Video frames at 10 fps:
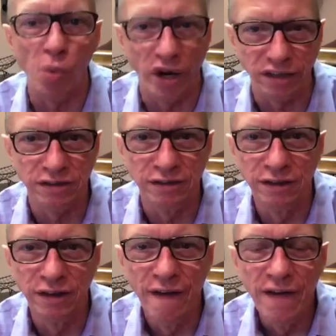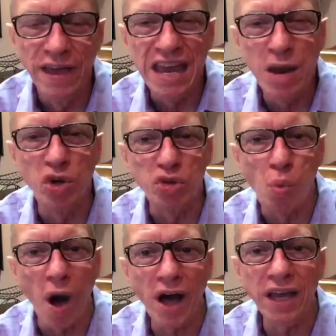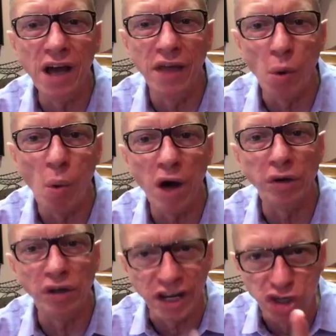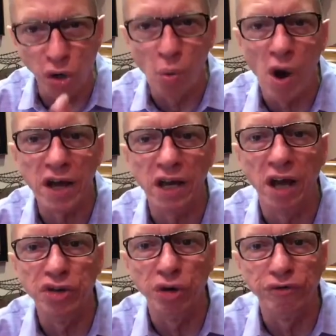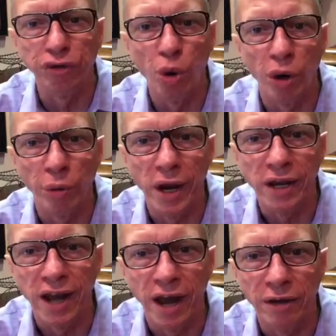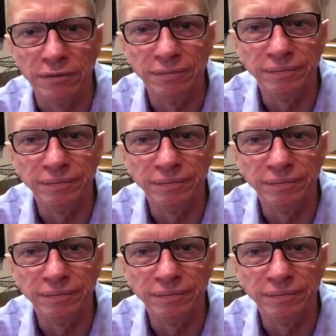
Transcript: weight. He was walking on the water like you're walking on your floor right now,